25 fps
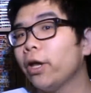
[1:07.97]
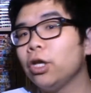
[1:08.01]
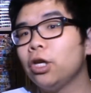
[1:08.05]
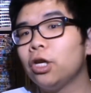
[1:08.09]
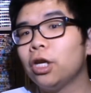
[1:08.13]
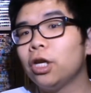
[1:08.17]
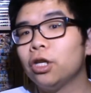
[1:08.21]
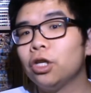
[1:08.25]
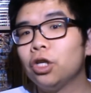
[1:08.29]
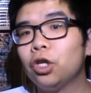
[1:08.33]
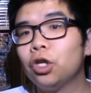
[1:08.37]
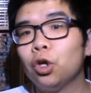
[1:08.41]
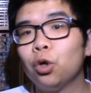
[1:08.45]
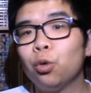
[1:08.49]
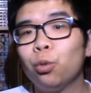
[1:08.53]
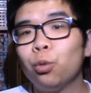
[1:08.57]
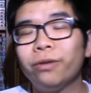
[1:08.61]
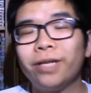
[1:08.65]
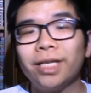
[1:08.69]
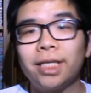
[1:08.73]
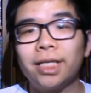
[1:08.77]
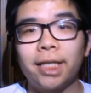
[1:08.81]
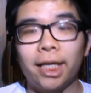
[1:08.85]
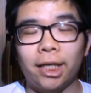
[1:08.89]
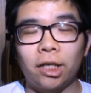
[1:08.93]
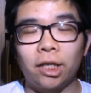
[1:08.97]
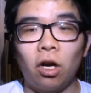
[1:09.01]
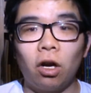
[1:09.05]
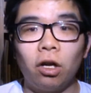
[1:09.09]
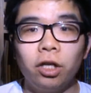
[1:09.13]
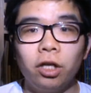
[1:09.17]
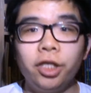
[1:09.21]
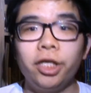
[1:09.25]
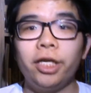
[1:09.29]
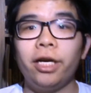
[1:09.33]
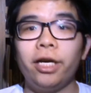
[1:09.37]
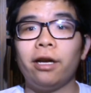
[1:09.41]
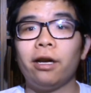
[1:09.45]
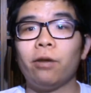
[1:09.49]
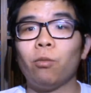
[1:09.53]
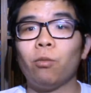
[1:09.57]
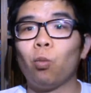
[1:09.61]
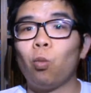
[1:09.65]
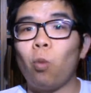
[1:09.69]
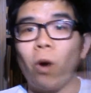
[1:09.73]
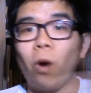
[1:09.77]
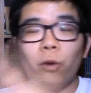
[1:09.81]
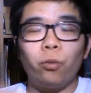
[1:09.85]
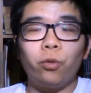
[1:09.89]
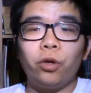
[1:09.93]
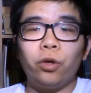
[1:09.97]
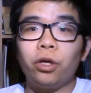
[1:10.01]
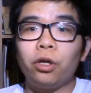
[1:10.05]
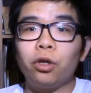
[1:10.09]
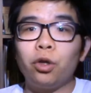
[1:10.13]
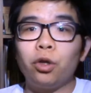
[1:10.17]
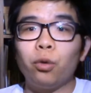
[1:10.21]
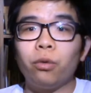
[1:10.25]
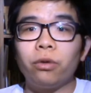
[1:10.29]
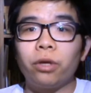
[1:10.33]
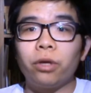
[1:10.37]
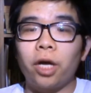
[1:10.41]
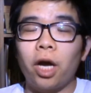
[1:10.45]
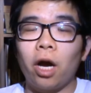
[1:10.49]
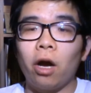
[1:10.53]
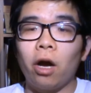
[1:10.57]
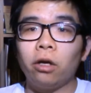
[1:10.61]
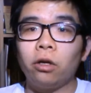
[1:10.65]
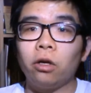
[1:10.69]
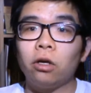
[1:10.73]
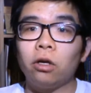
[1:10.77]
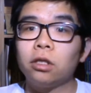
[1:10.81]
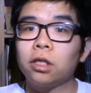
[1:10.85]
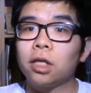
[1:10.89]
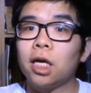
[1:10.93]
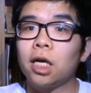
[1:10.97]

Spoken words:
you can do with this technology and what you can do with the characters,